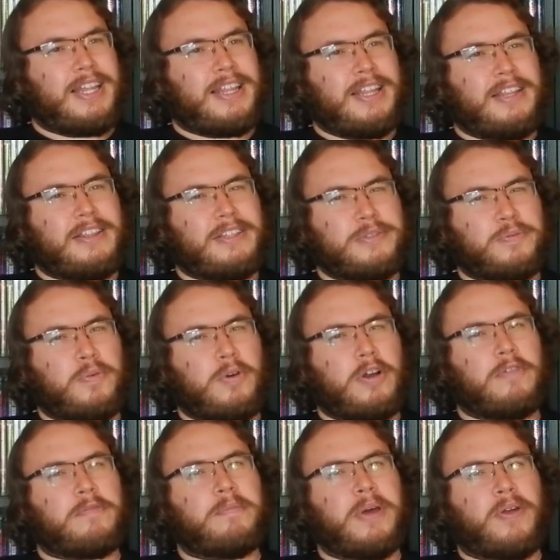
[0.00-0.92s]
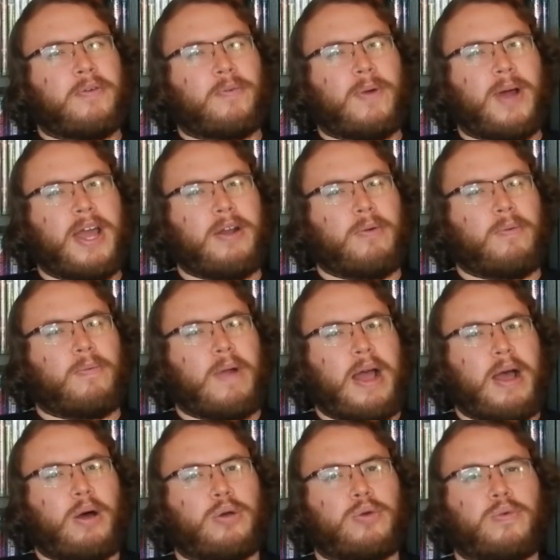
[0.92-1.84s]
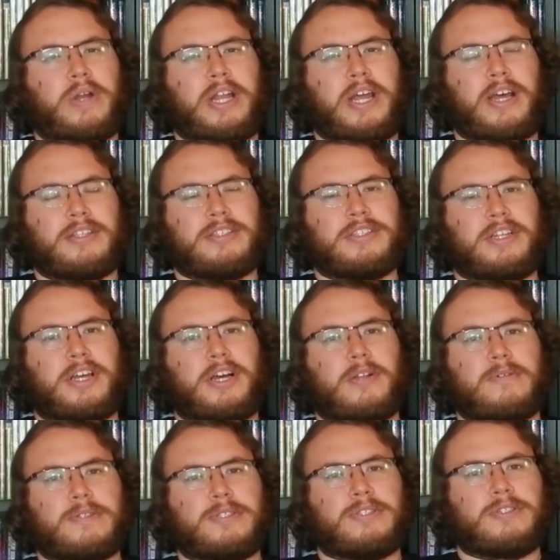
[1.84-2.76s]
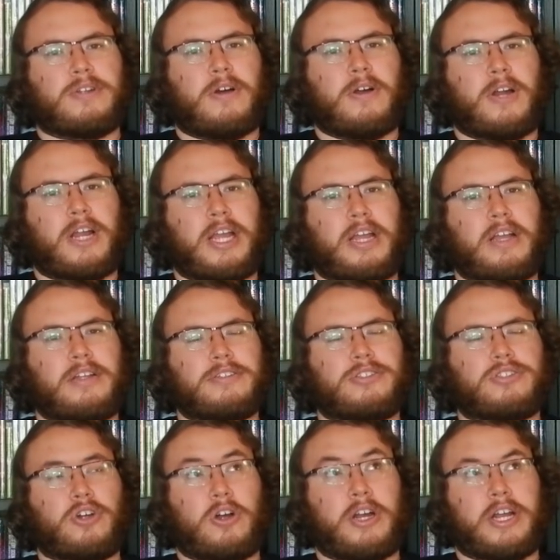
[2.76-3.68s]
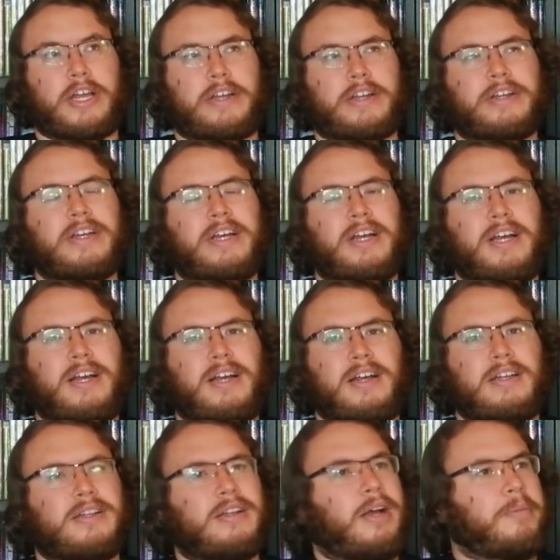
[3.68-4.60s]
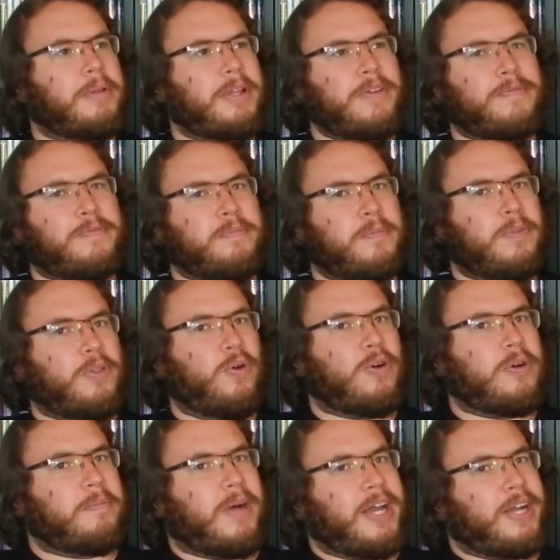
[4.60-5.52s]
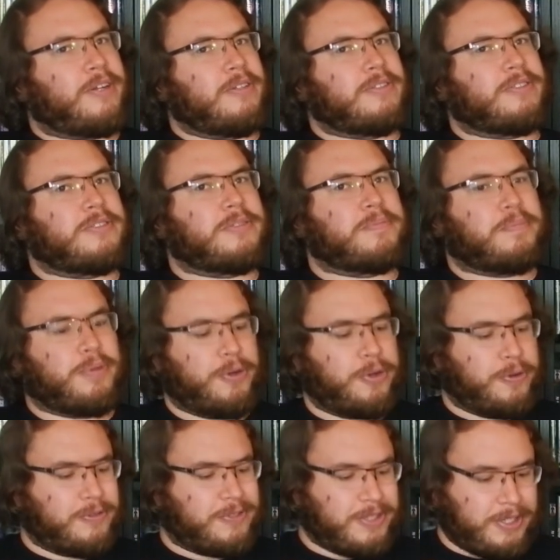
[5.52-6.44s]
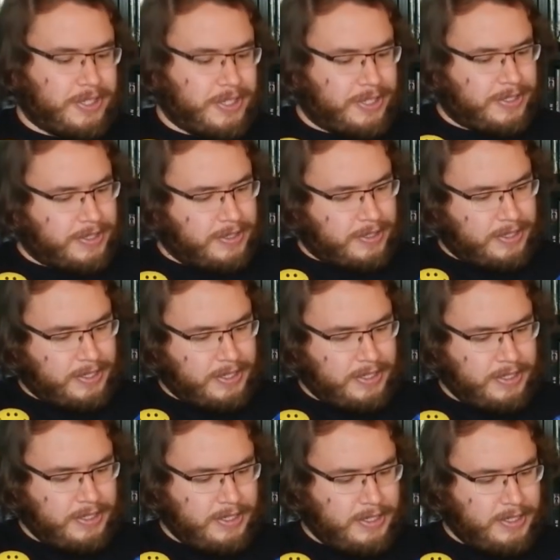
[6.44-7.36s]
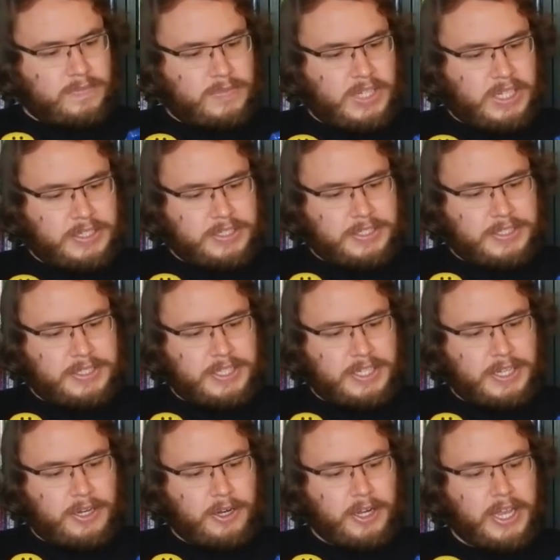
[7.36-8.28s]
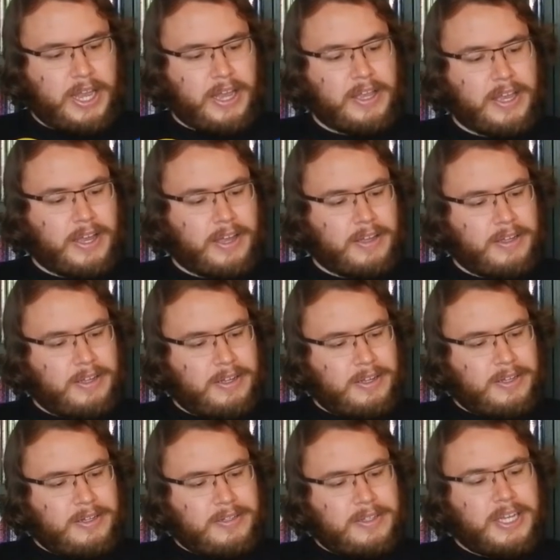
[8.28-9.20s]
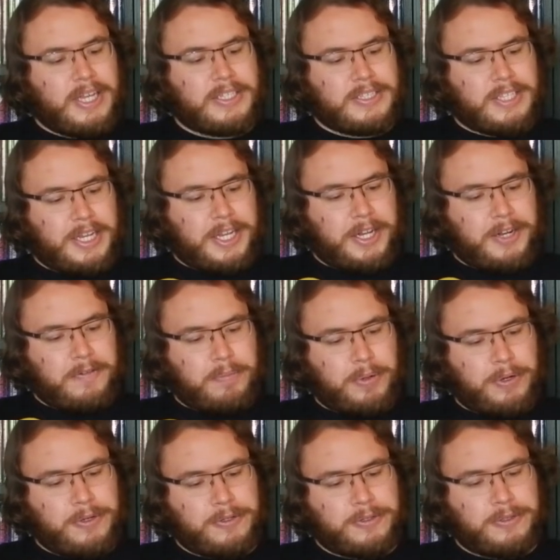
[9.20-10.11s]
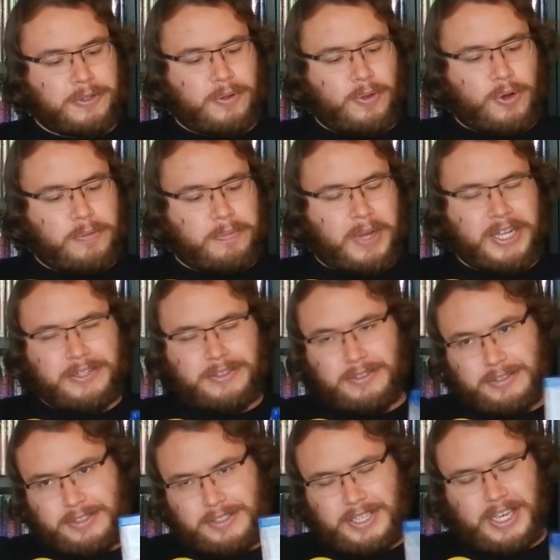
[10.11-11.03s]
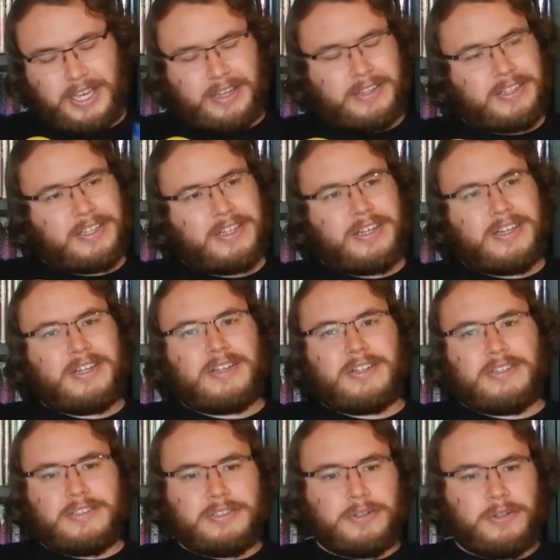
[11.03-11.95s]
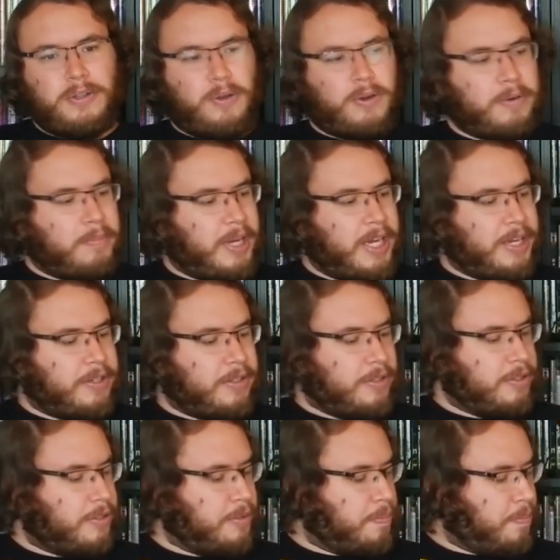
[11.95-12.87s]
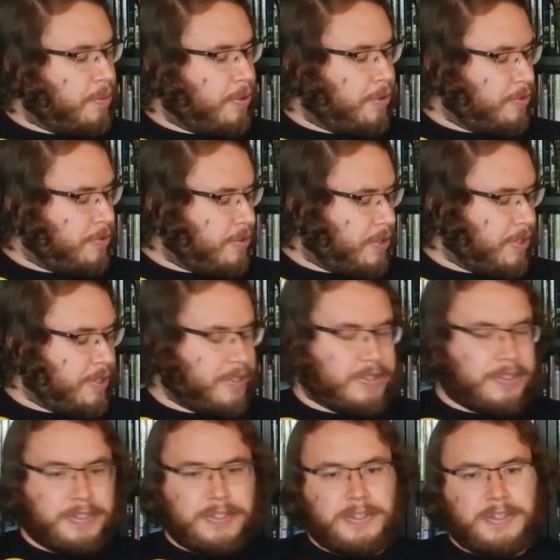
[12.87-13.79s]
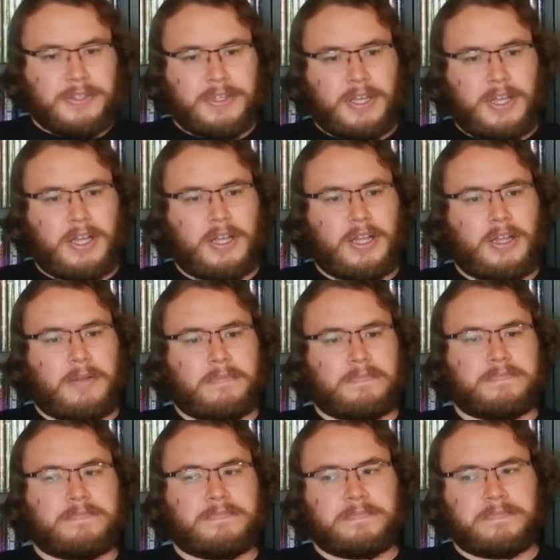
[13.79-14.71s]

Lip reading: this would have been right around when SNL was starting. I believe Lorne Michaels produced this. Doesn't say. Oh, yeah, yeah. Executive producer Lorne Michaels. Yeah. So Lorne Michaels produced this. It